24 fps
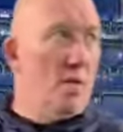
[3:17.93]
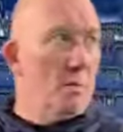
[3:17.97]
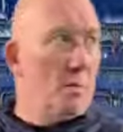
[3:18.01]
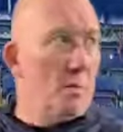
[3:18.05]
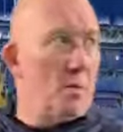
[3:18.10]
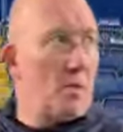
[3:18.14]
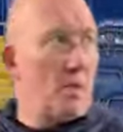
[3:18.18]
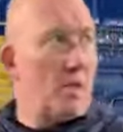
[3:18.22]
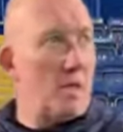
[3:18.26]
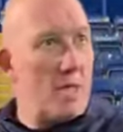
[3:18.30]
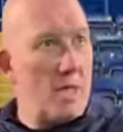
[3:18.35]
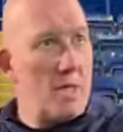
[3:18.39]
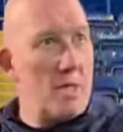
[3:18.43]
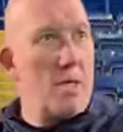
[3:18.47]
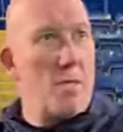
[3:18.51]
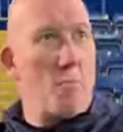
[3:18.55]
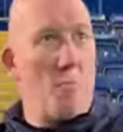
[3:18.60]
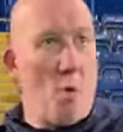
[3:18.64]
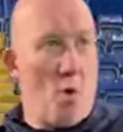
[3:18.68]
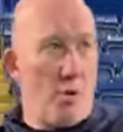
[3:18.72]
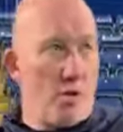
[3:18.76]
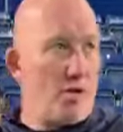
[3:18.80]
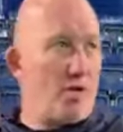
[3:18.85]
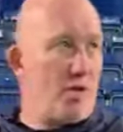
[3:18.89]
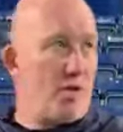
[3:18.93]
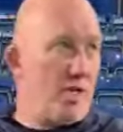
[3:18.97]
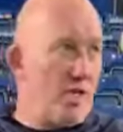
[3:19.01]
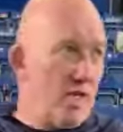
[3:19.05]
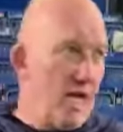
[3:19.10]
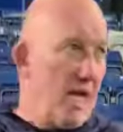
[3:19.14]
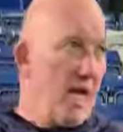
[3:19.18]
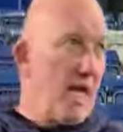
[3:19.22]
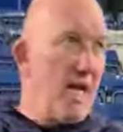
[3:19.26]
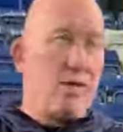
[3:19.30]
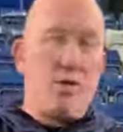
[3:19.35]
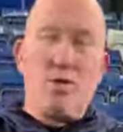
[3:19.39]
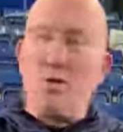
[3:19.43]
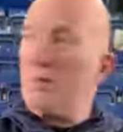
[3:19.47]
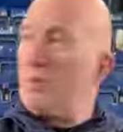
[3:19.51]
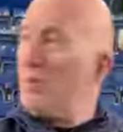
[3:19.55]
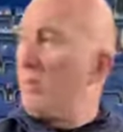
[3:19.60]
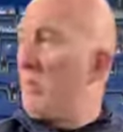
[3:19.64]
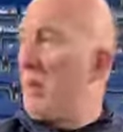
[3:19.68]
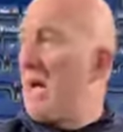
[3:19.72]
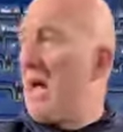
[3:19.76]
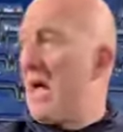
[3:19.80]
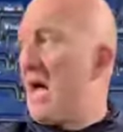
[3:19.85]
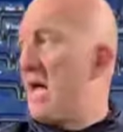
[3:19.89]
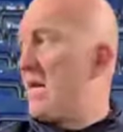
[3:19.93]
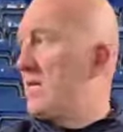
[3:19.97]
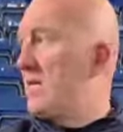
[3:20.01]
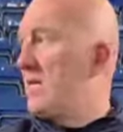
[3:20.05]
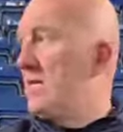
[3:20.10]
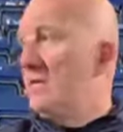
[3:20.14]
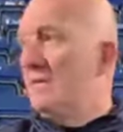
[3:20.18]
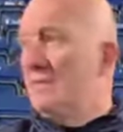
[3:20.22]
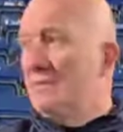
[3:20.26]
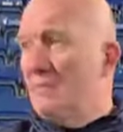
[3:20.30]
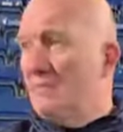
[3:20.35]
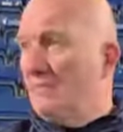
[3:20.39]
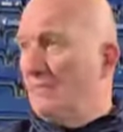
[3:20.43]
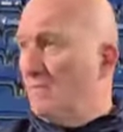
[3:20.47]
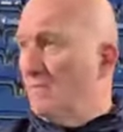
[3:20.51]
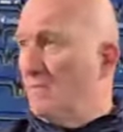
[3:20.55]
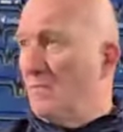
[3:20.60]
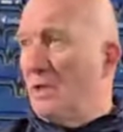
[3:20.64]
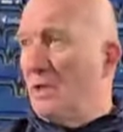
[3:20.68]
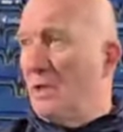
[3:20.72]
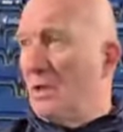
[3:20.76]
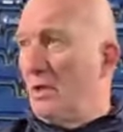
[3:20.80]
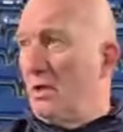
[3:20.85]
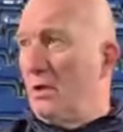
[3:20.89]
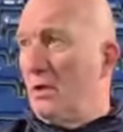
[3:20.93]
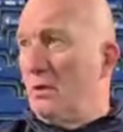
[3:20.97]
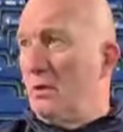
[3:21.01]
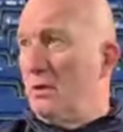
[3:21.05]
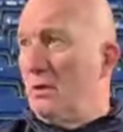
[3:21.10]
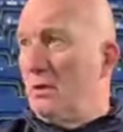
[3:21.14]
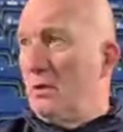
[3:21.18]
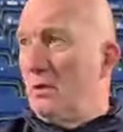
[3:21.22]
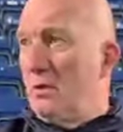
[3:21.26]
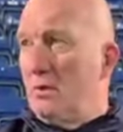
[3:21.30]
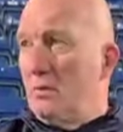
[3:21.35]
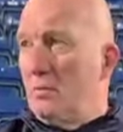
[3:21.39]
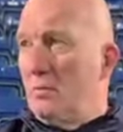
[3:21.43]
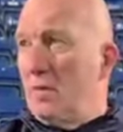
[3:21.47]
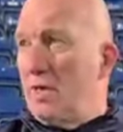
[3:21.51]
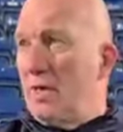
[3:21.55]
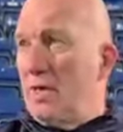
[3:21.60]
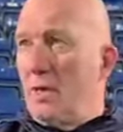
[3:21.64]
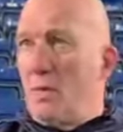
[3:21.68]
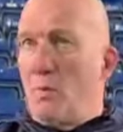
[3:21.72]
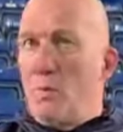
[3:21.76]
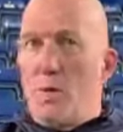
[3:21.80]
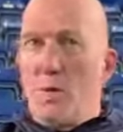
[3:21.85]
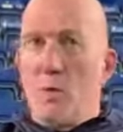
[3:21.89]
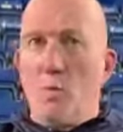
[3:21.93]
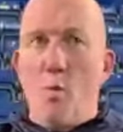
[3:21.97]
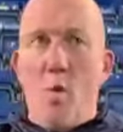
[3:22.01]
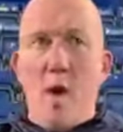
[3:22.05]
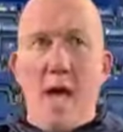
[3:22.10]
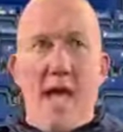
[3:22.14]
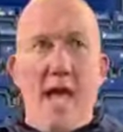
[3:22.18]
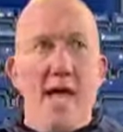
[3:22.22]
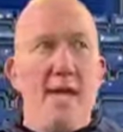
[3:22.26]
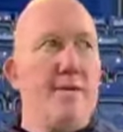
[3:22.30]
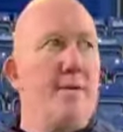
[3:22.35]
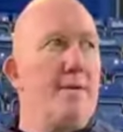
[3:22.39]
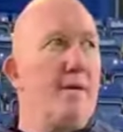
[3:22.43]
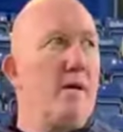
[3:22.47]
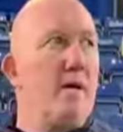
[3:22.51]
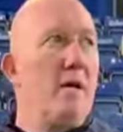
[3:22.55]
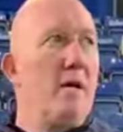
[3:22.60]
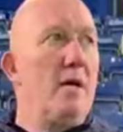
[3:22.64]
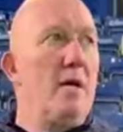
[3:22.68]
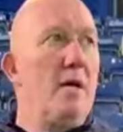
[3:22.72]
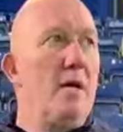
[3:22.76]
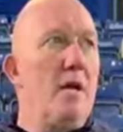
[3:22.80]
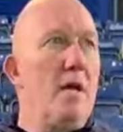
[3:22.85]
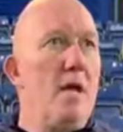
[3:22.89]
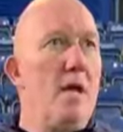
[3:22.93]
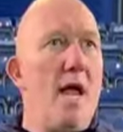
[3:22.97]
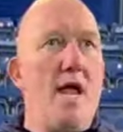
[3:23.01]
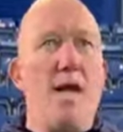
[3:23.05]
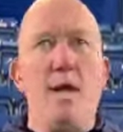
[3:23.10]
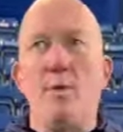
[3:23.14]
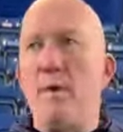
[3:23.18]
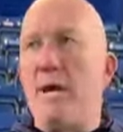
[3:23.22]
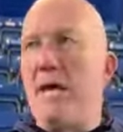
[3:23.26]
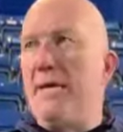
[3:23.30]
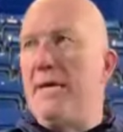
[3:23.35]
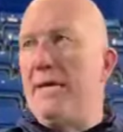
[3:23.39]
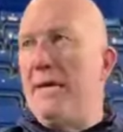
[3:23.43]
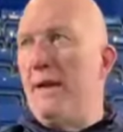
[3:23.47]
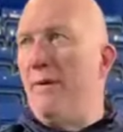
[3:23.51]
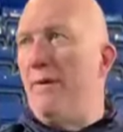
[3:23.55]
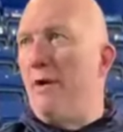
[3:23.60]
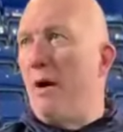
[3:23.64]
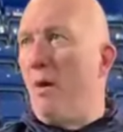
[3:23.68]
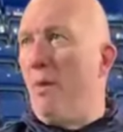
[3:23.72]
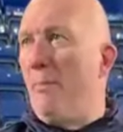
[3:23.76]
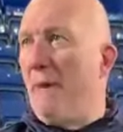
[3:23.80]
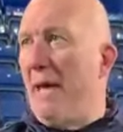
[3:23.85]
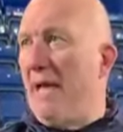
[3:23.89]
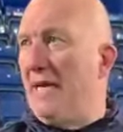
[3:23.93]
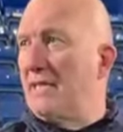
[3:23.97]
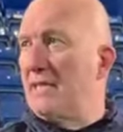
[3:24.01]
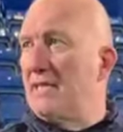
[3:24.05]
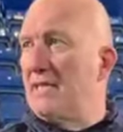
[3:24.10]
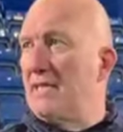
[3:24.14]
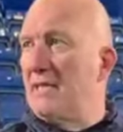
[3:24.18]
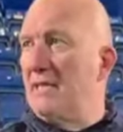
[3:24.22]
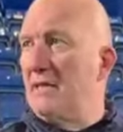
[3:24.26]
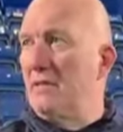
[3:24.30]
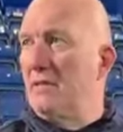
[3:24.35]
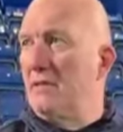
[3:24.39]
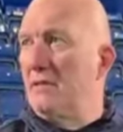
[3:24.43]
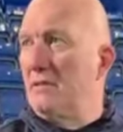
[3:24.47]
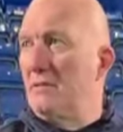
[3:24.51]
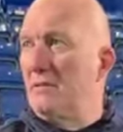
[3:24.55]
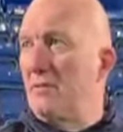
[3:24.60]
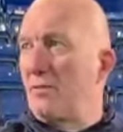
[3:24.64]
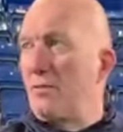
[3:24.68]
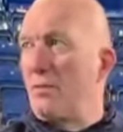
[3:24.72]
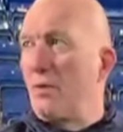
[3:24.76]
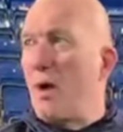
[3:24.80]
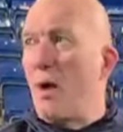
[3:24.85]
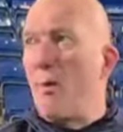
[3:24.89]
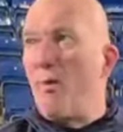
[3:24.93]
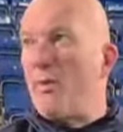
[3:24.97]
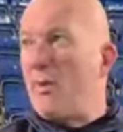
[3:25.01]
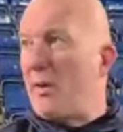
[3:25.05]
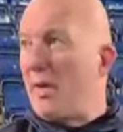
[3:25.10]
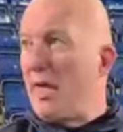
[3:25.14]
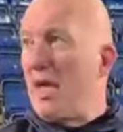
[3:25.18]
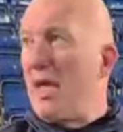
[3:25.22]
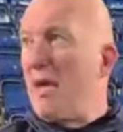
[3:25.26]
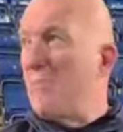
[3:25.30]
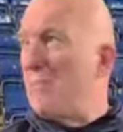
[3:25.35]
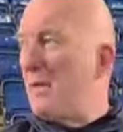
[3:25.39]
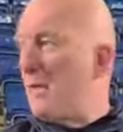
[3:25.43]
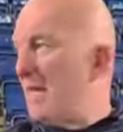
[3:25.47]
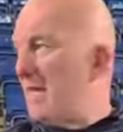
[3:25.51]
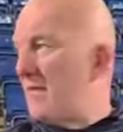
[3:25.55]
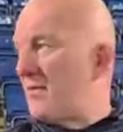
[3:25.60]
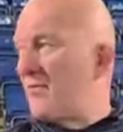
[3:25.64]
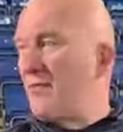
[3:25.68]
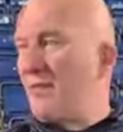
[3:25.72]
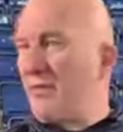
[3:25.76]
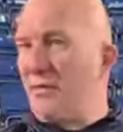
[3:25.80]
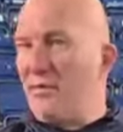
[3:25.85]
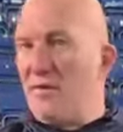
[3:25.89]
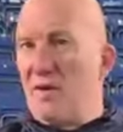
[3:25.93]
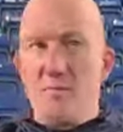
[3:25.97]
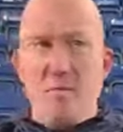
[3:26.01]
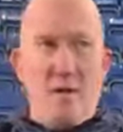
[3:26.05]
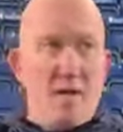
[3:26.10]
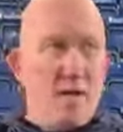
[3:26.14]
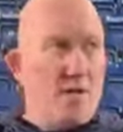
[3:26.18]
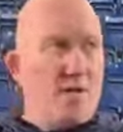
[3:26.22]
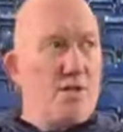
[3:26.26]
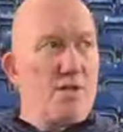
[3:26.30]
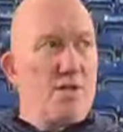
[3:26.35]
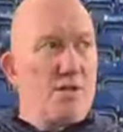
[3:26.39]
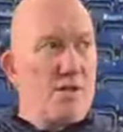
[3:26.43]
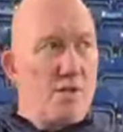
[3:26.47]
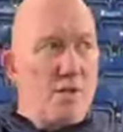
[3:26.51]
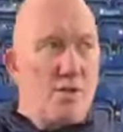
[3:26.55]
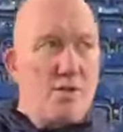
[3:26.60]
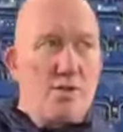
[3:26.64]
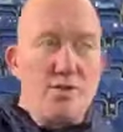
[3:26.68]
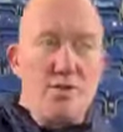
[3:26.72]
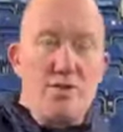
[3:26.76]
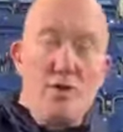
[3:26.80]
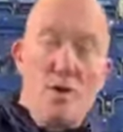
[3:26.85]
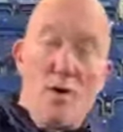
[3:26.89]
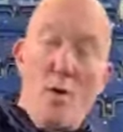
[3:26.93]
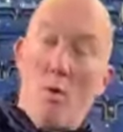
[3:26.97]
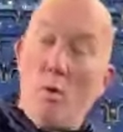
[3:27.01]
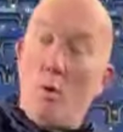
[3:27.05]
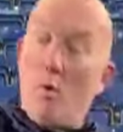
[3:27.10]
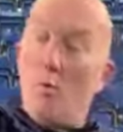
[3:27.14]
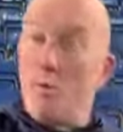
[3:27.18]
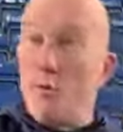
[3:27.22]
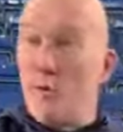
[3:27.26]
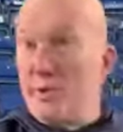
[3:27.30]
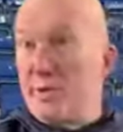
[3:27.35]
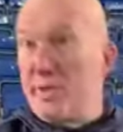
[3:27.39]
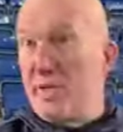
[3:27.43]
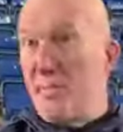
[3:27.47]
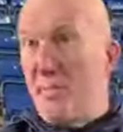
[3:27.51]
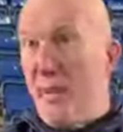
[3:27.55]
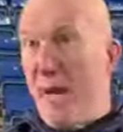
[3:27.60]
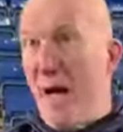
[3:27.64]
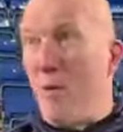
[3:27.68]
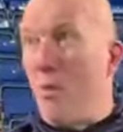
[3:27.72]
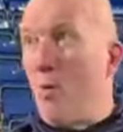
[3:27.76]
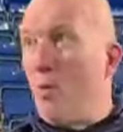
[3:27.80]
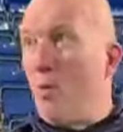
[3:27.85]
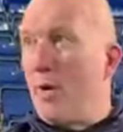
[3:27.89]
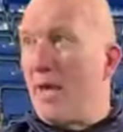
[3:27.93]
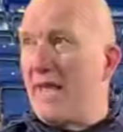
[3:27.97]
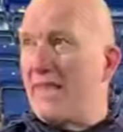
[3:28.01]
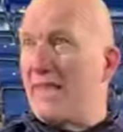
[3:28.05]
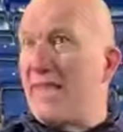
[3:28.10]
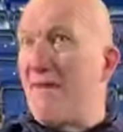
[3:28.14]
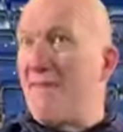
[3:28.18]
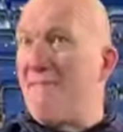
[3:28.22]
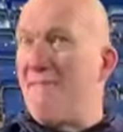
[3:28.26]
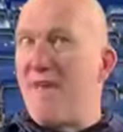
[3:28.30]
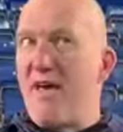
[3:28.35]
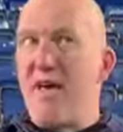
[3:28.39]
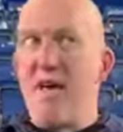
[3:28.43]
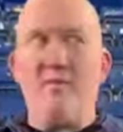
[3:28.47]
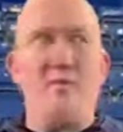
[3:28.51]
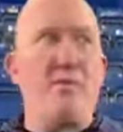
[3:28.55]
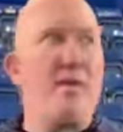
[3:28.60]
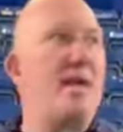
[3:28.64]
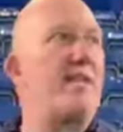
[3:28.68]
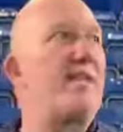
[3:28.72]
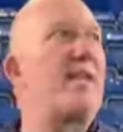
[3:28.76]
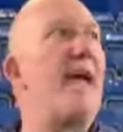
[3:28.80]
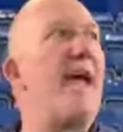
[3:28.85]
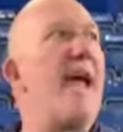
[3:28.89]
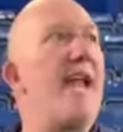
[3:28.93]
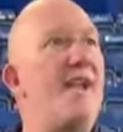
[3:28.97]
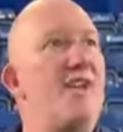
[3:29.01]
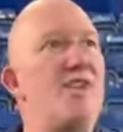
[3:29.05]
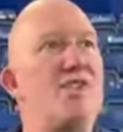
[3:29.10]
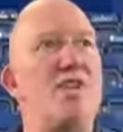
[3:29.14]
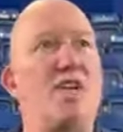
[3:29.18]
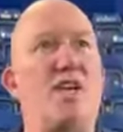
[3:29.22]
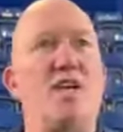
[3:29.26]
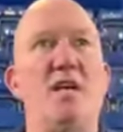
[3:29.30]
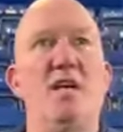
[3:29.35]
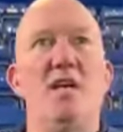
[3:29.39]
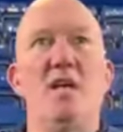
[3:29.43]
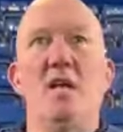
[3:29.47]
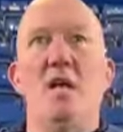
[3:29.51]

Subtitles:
But the boys today that took the park, you know, we weren't anywhere near our best throughout the game. The last 15 minutes, you saw what we was about. We had that verve, we had that energy.